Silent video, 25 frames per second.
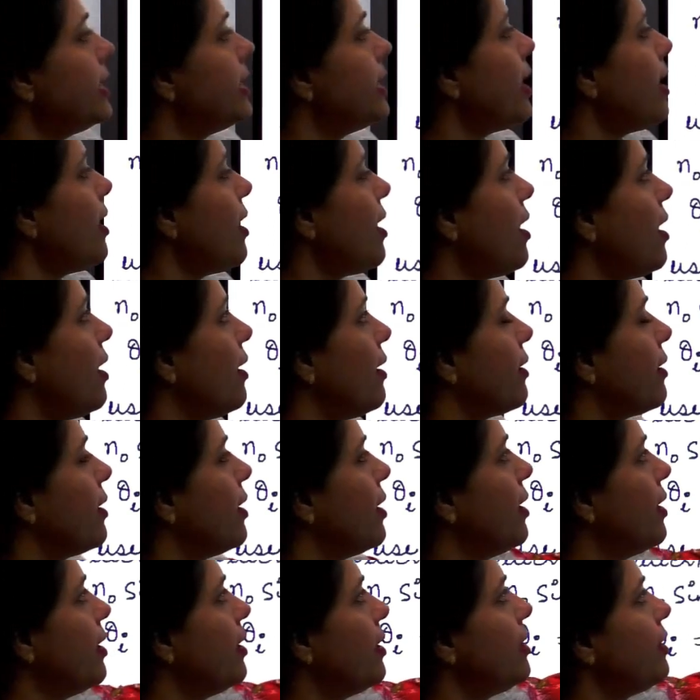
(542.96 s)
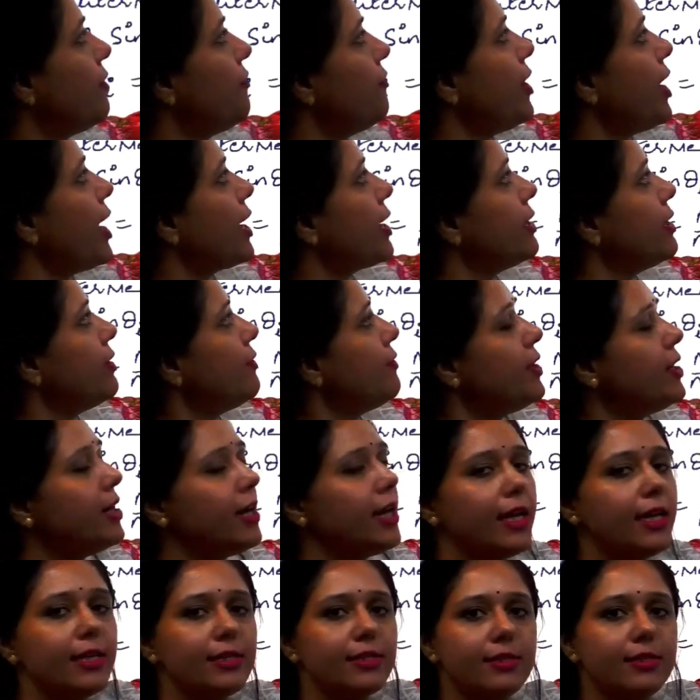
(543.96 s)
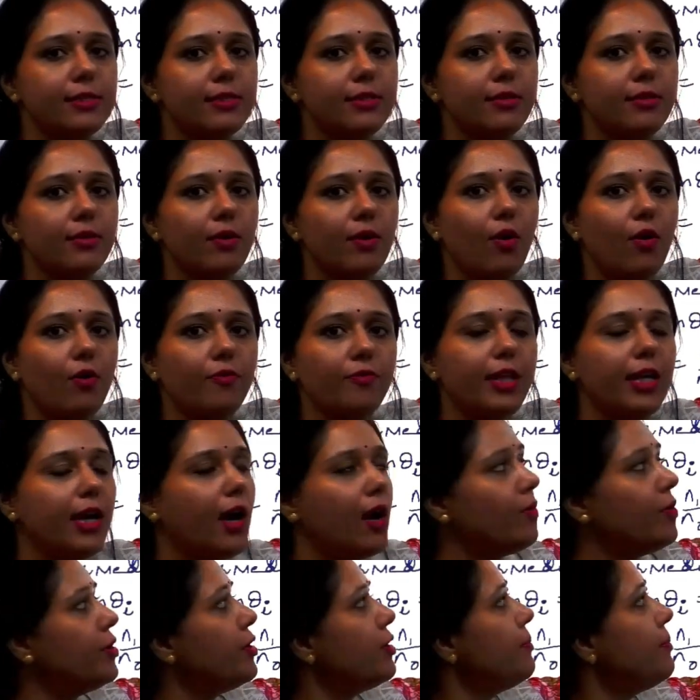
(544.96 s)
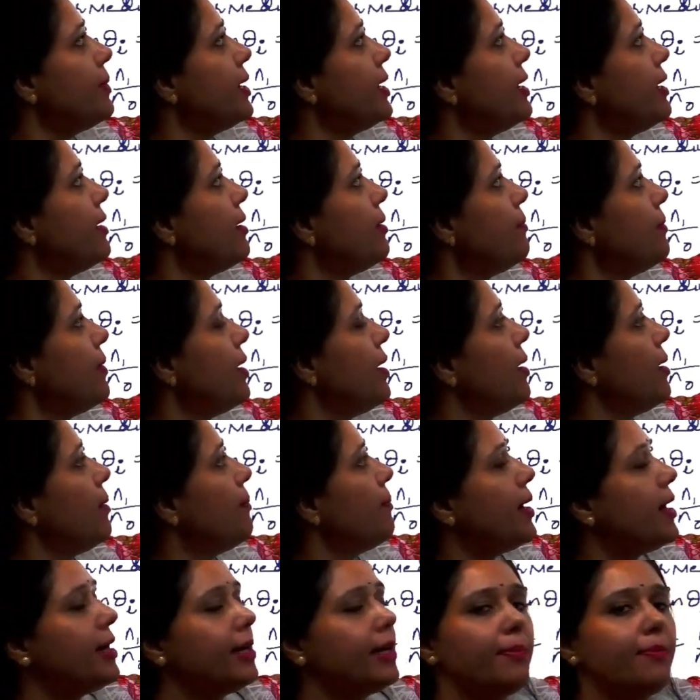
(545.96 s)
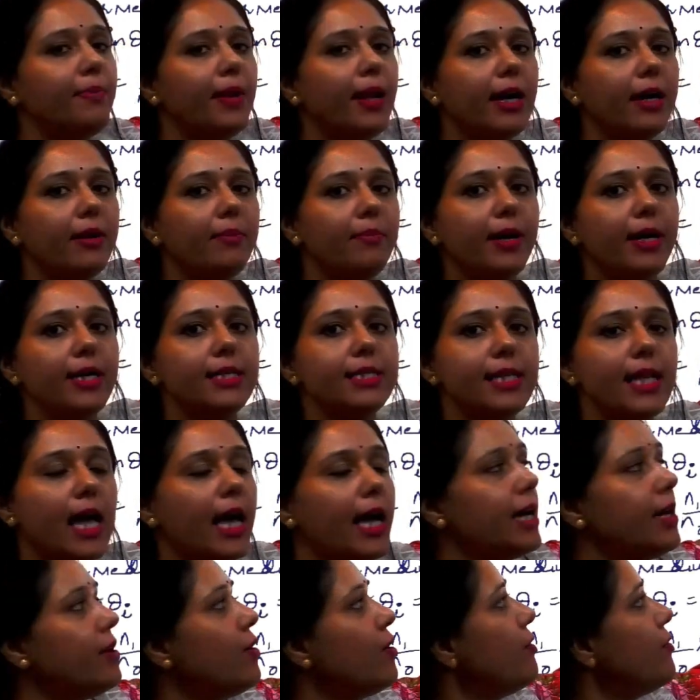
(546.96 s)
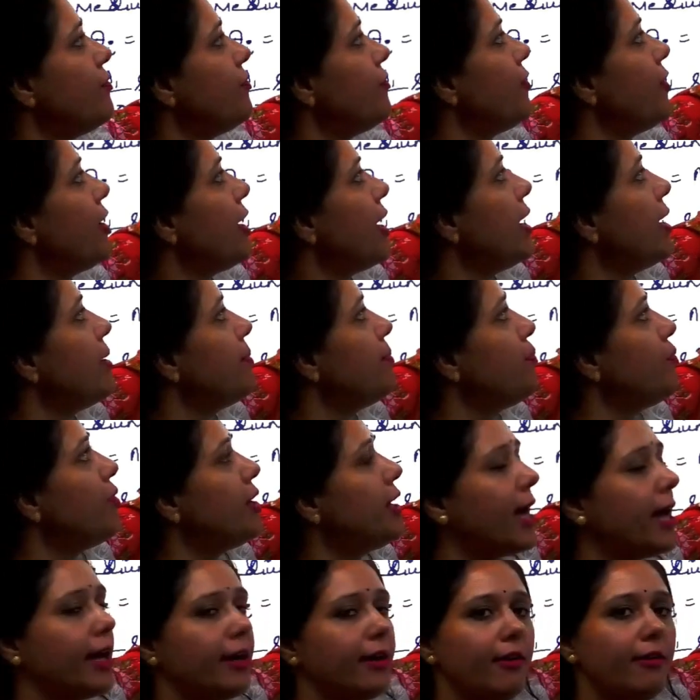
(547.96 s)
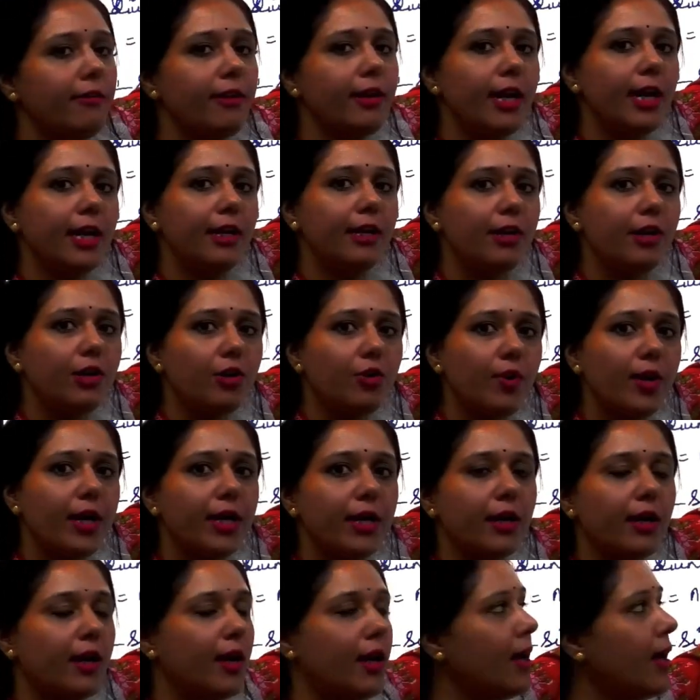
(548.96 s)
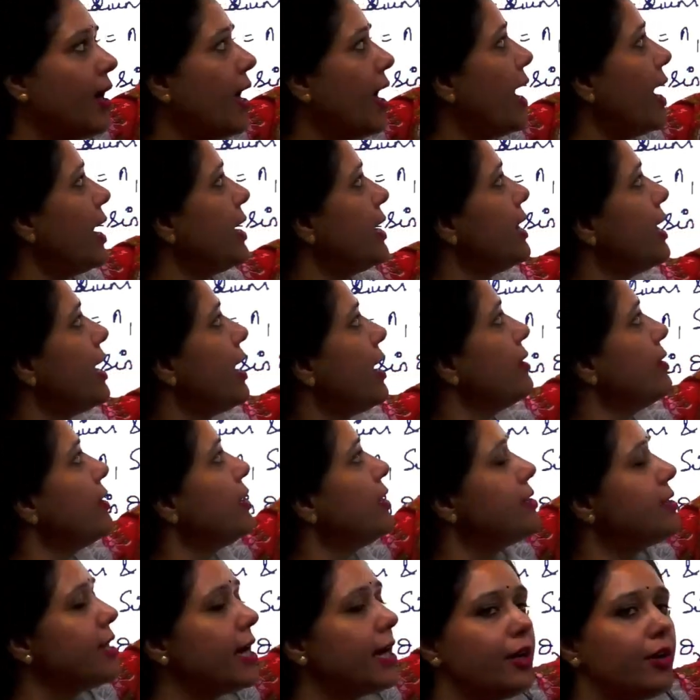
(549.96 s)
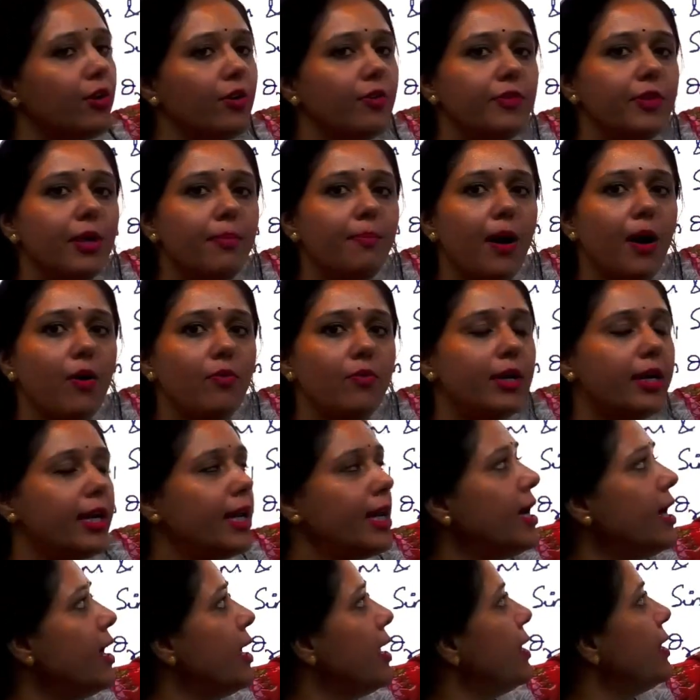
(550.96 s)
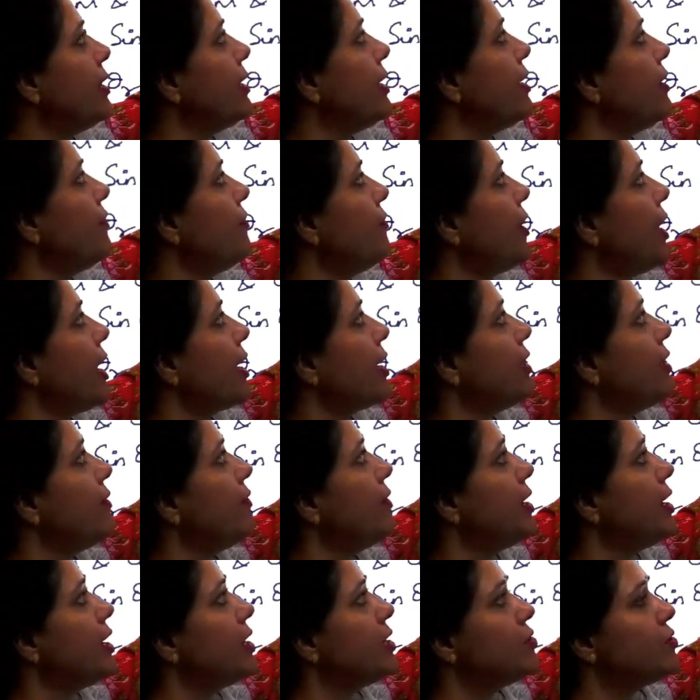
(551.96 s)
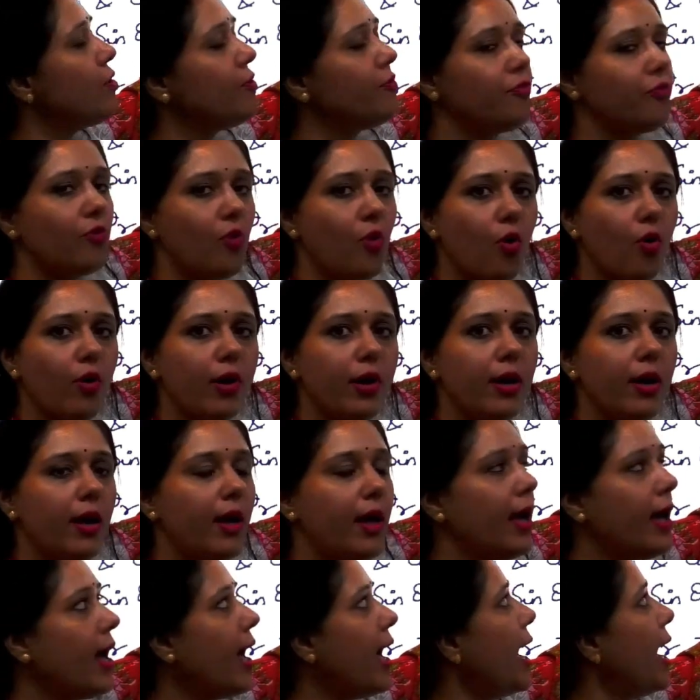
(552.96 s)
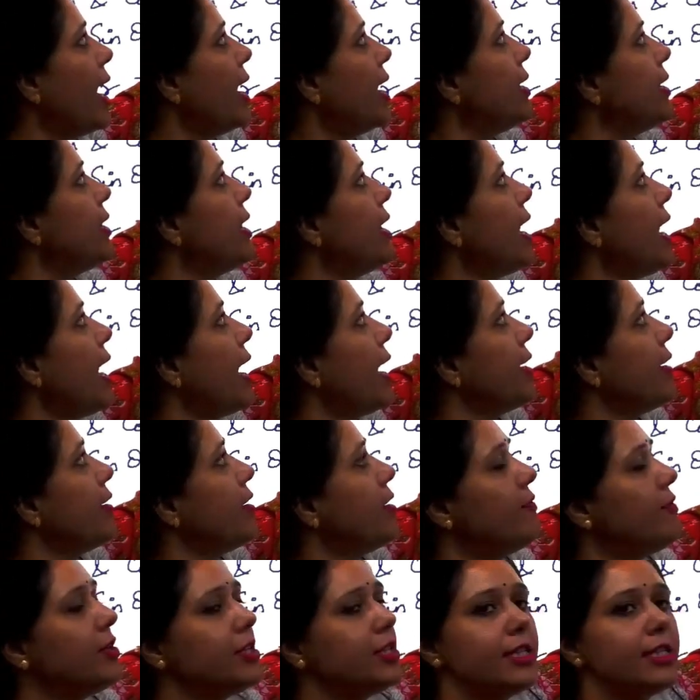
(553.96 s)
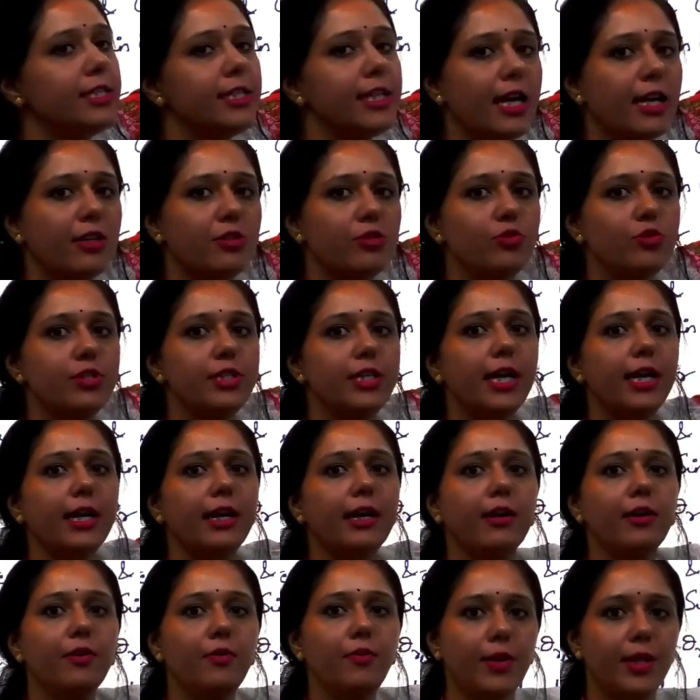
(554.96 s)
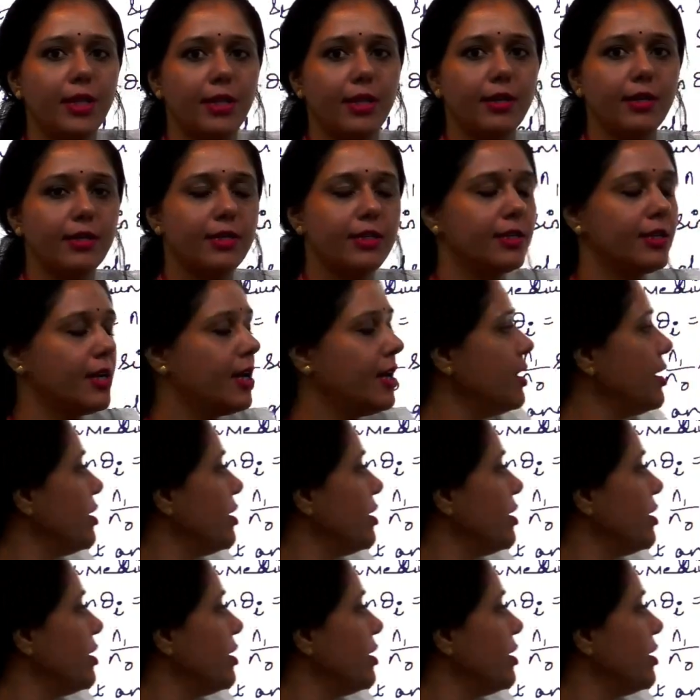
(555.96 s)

theta R. Refractive index of the outer medium multiplied by sine of input angle related to it, and the other side of the boundary, the refractive index of core and the angle which is associated with it.